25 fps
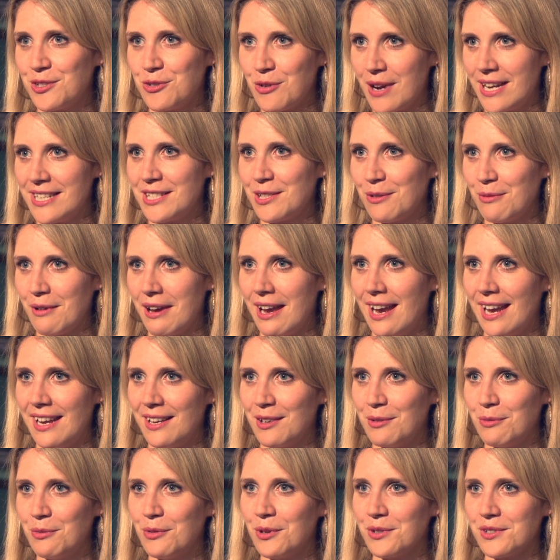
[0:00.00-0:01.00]
straight
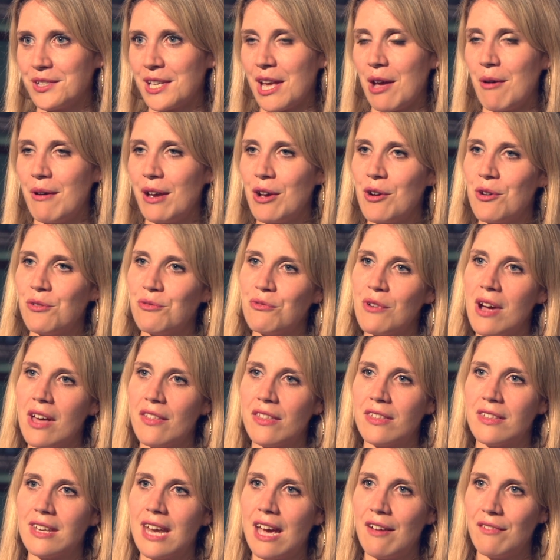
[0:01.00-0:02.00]
away what's going on
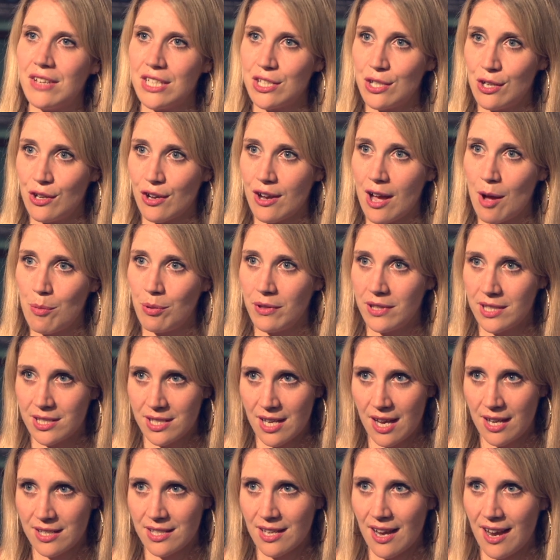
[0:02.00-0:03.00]
rather than having to look up at the
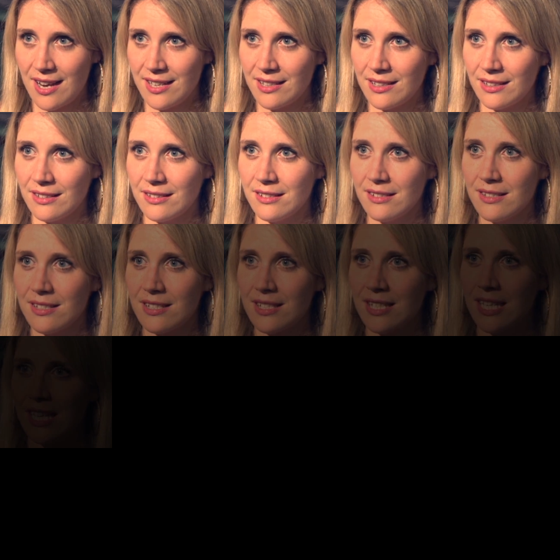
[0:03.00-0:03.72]
surtitles.